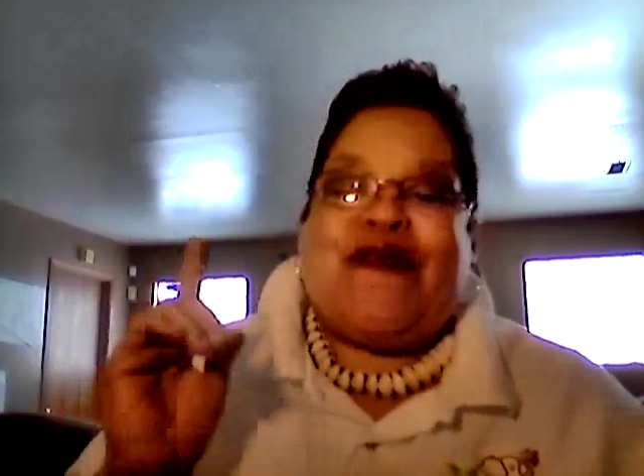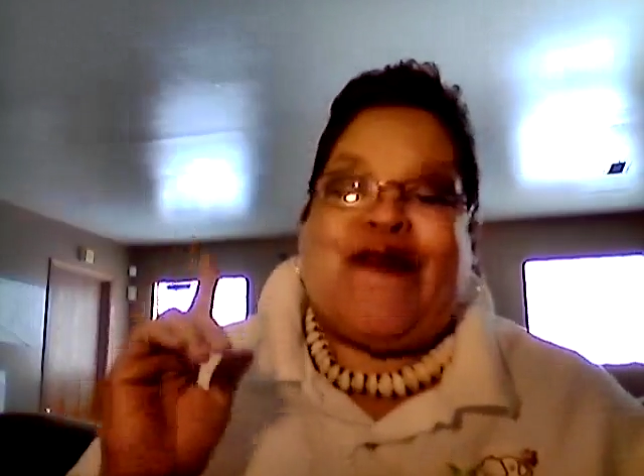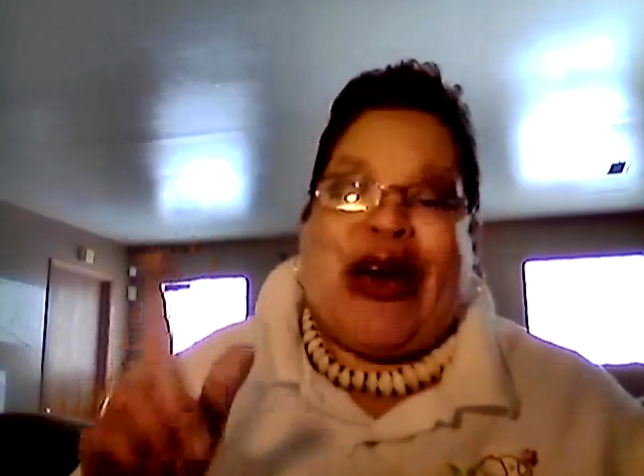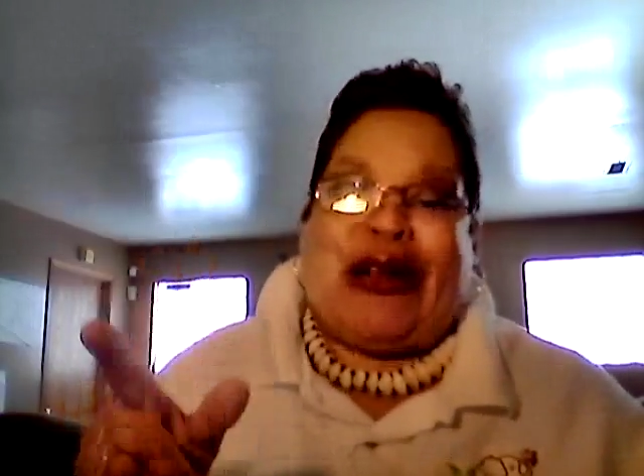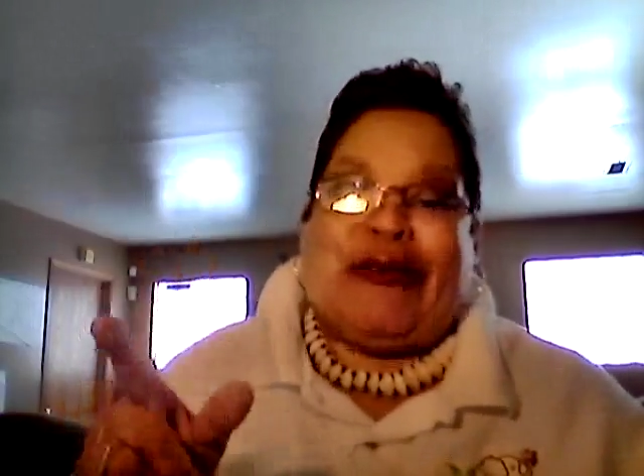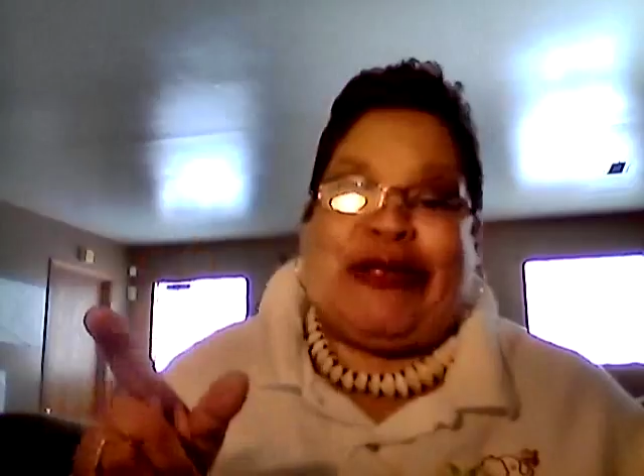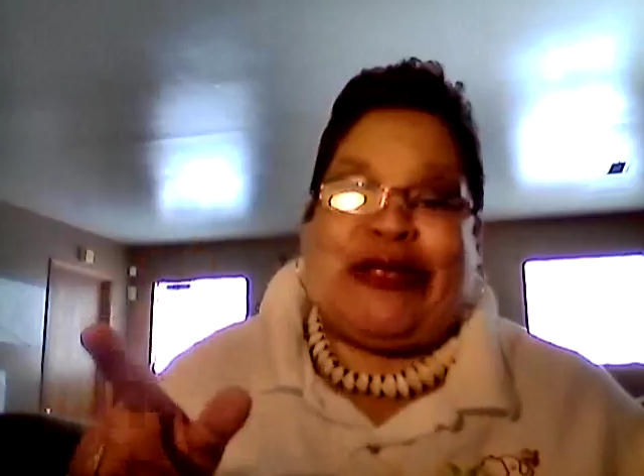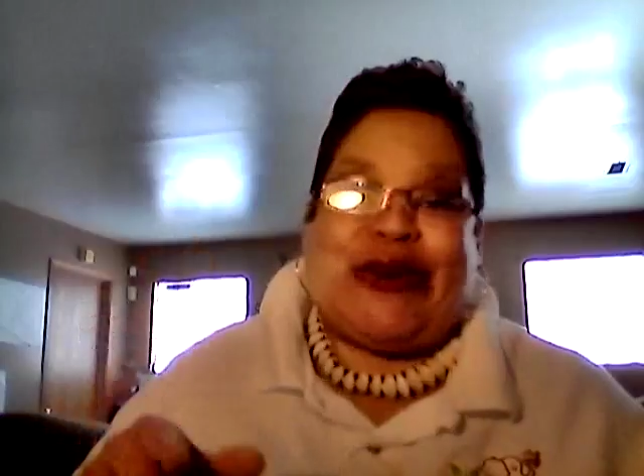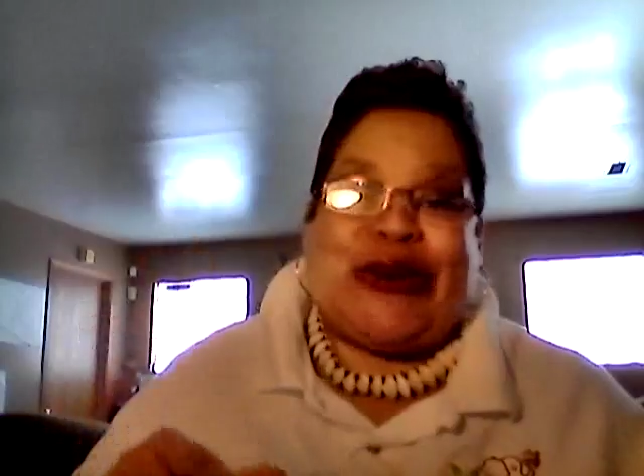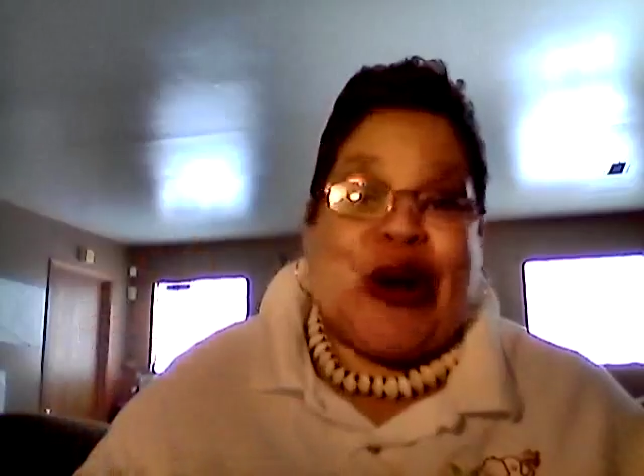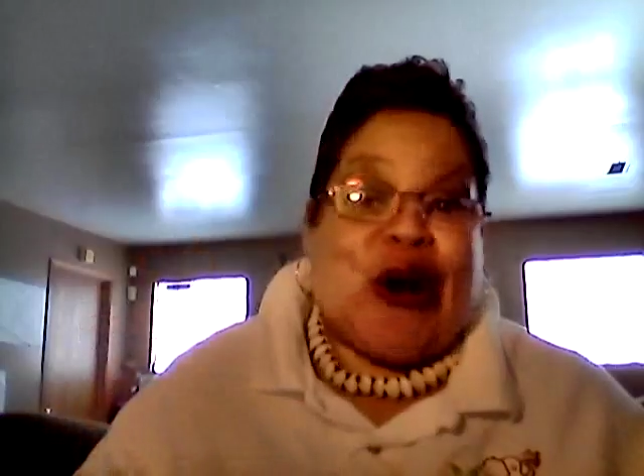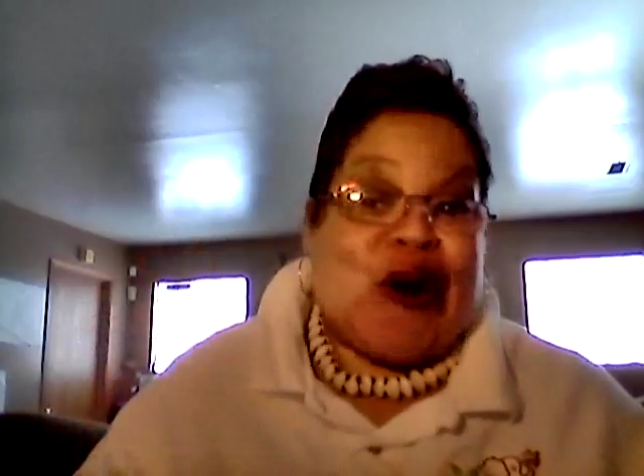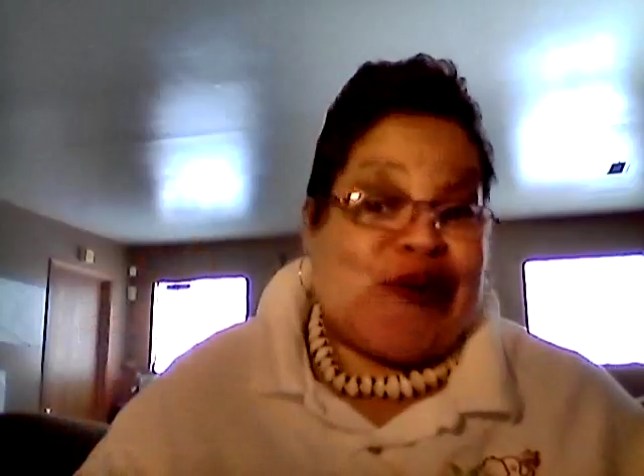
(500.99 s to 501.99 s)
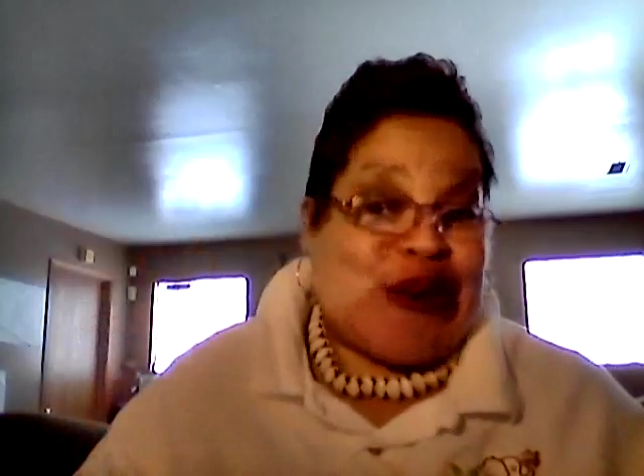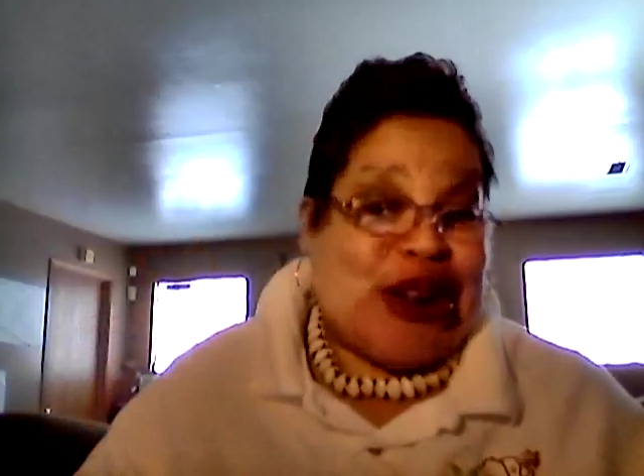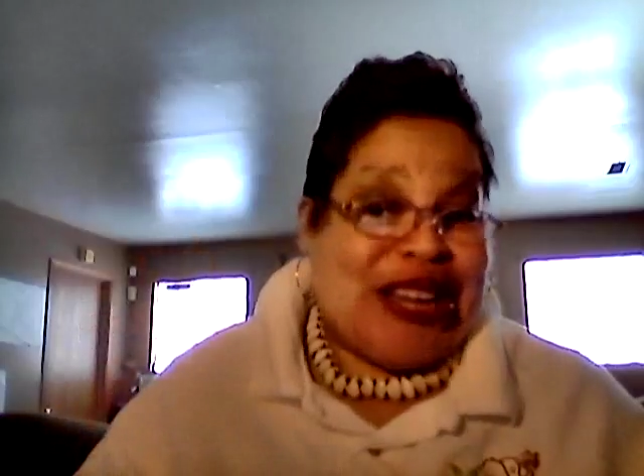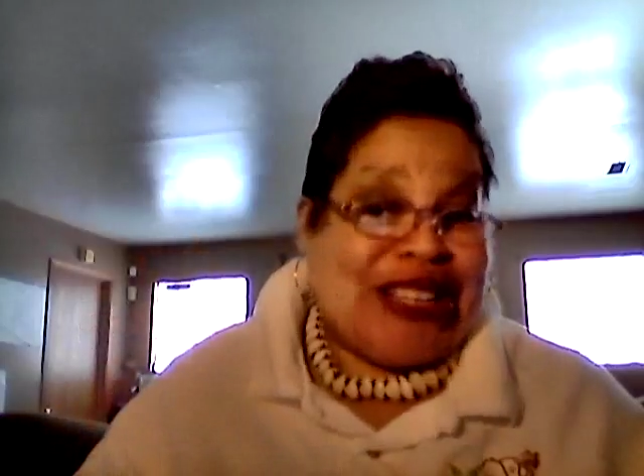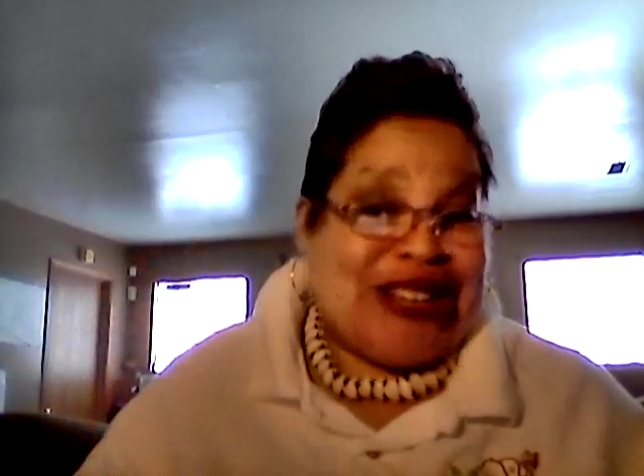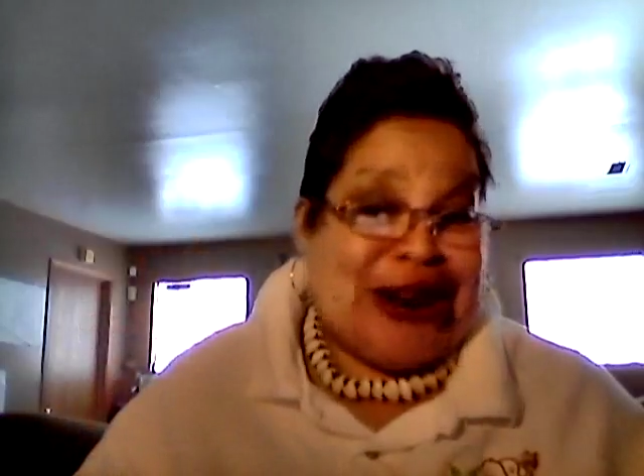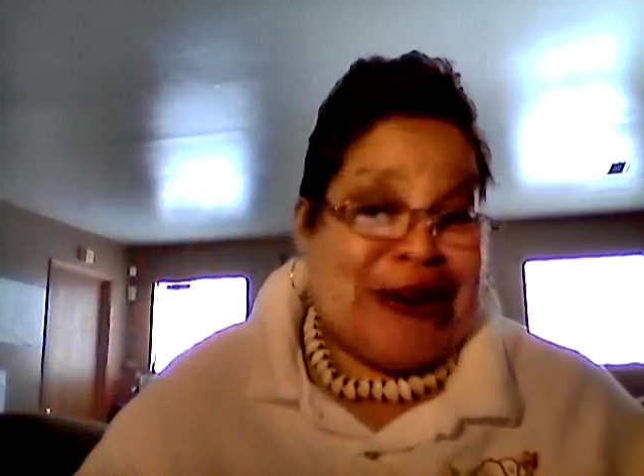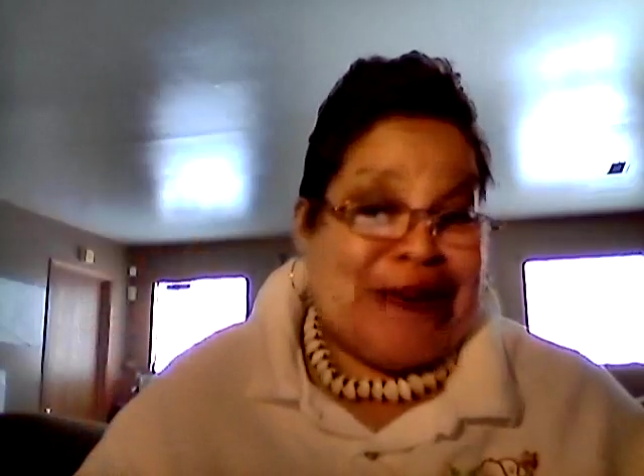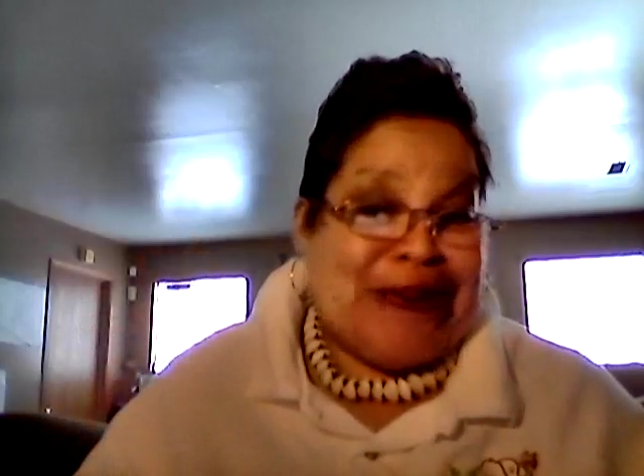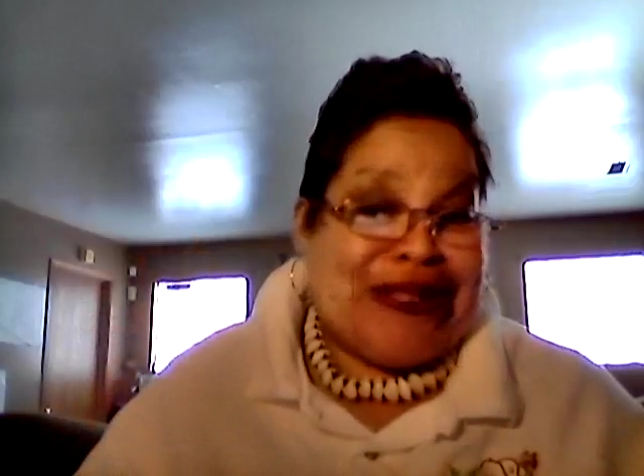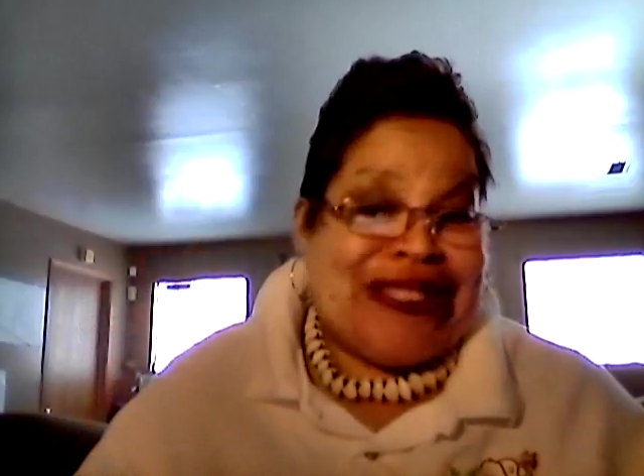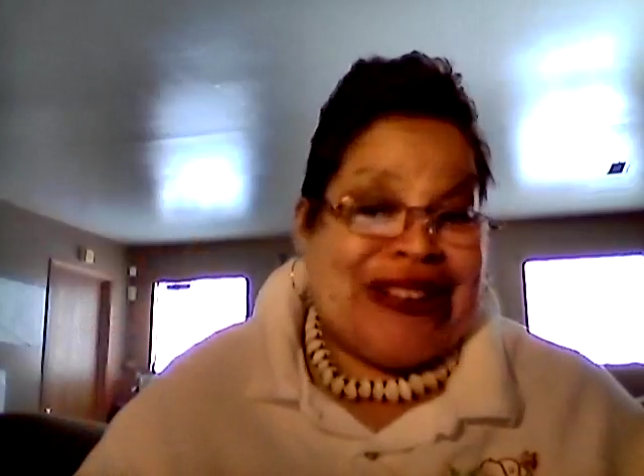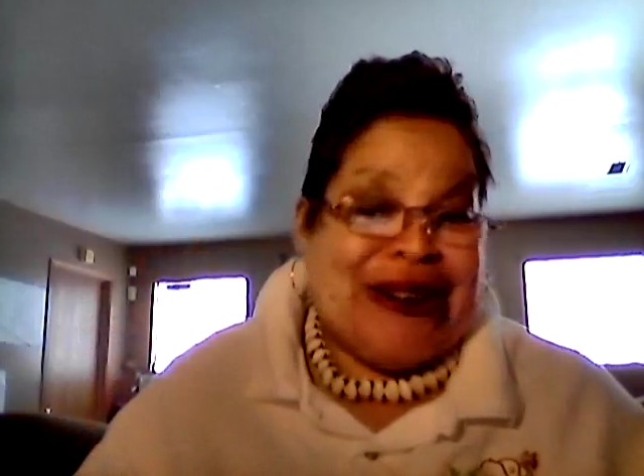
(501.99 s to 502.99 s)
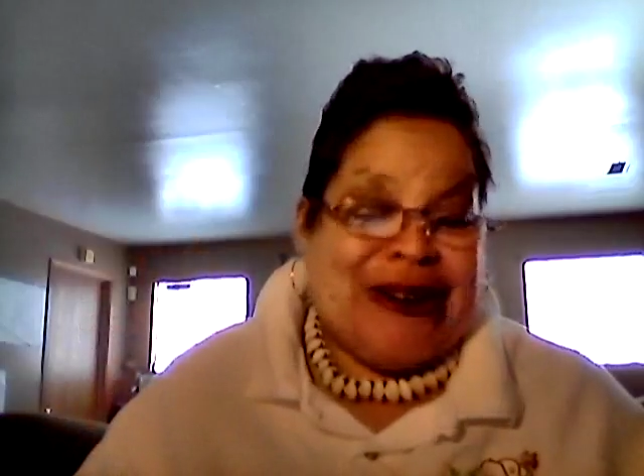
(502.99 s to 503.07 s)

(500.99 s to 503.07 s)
Follow us on All-4-HR,